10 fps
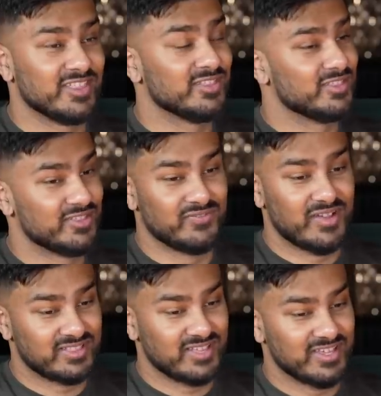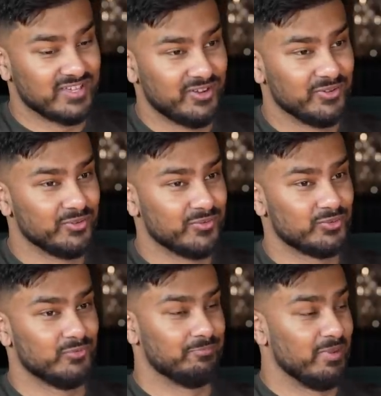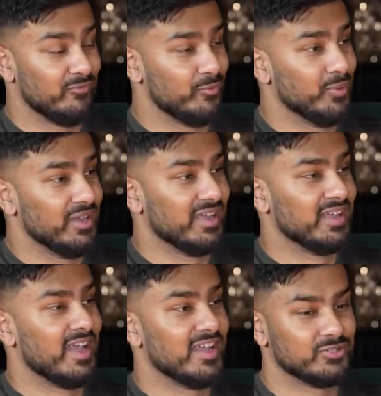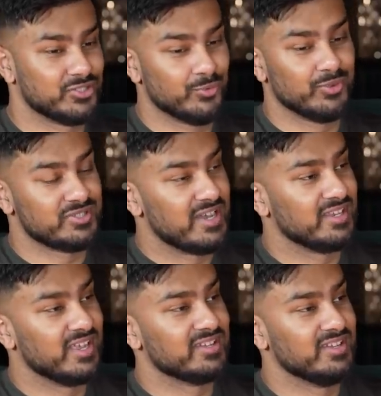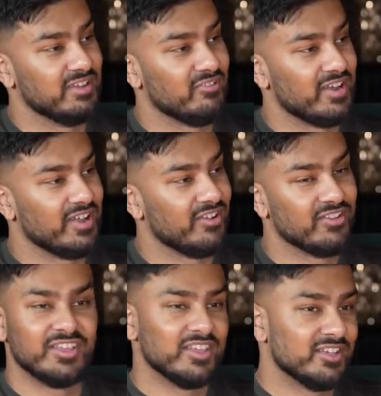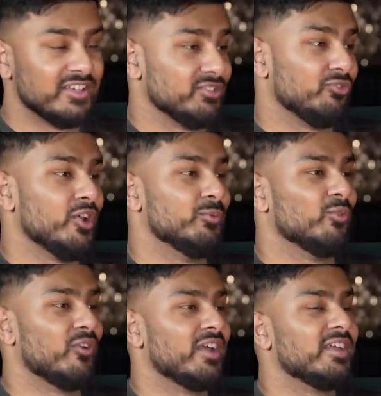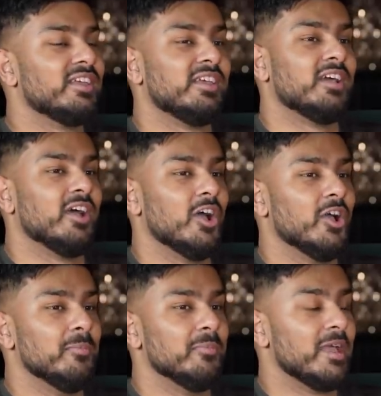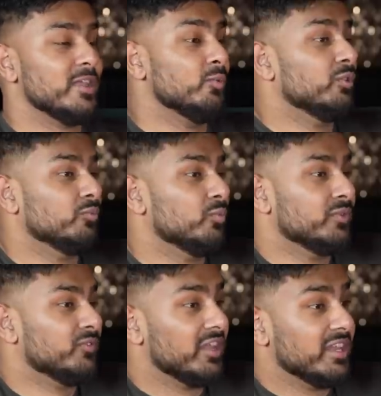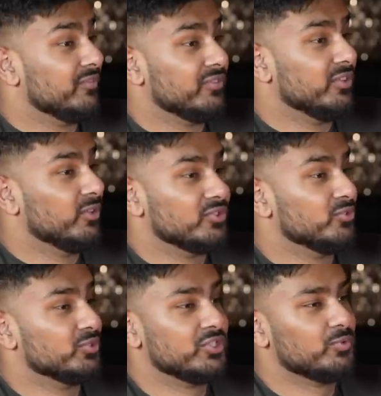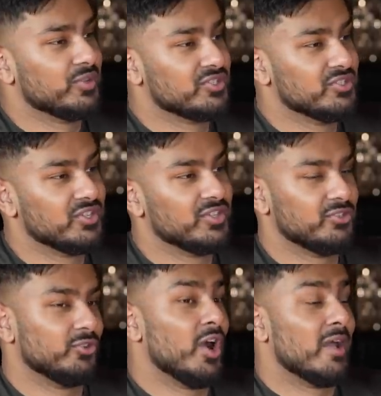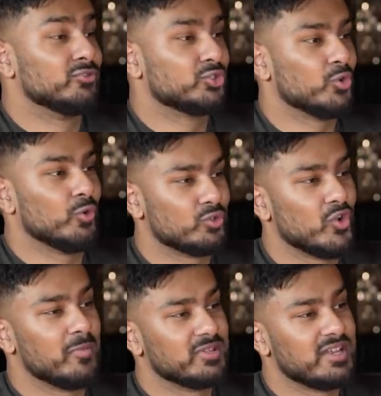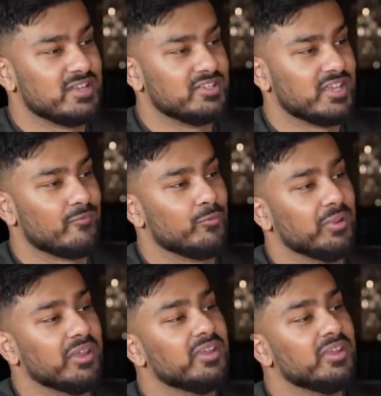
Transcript: And the fact that you know you you've been through it and you're still standing here today, right now, is incredible, right? um, anyone would have done anything in those sort of situations. Yeah, you got to have strong, strong mentality to get through it.